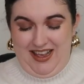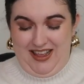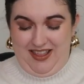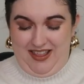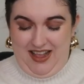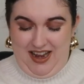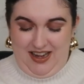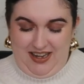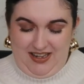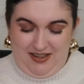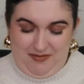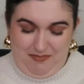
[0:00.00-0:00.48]

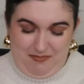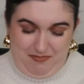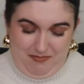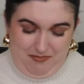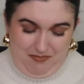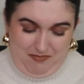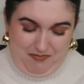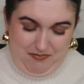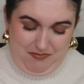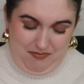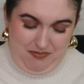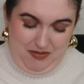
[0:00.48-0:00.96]
That is
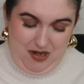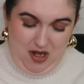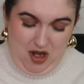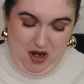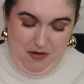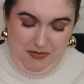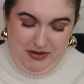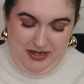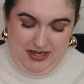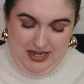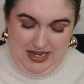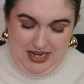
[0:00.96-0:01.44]

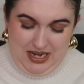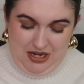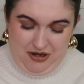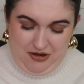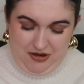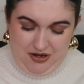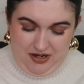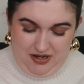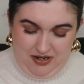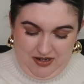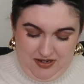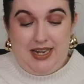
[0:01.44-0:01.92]
blooming
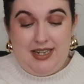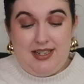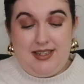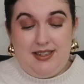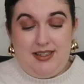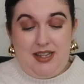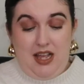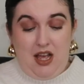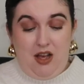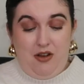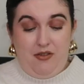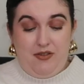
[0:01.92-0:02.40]
delicious. It is
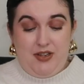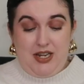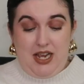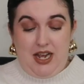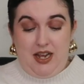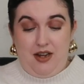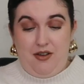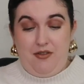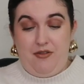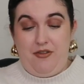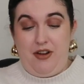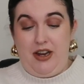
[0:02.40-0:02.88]

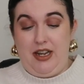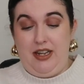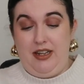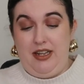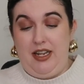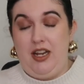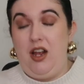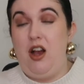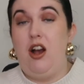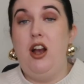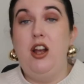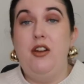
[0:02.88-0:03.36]
self-tan
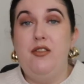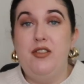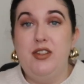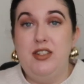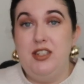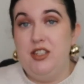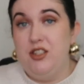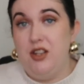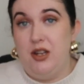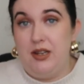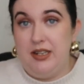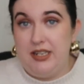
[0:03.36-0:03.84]
friendly. I
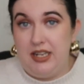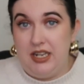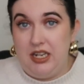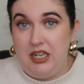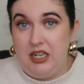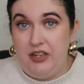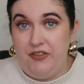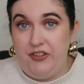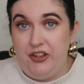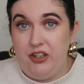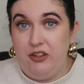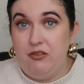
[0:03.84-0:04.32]
obviously don't
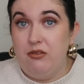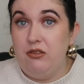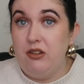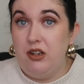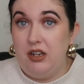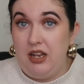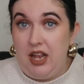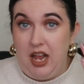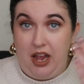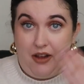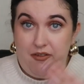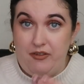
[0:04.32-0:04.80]
tan if you
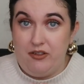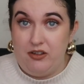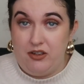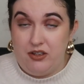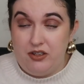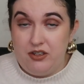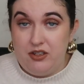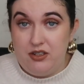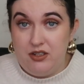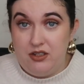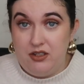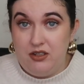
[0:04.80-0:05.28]

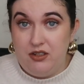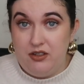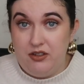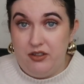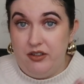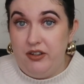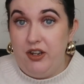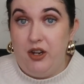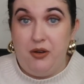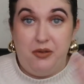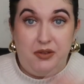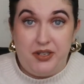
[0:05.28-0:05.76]
haven't
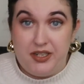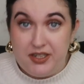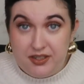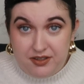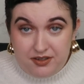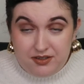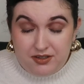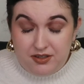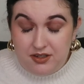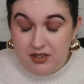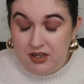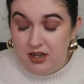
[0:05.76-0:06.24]

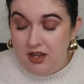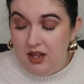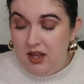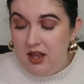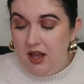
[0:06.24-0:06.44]
noticed.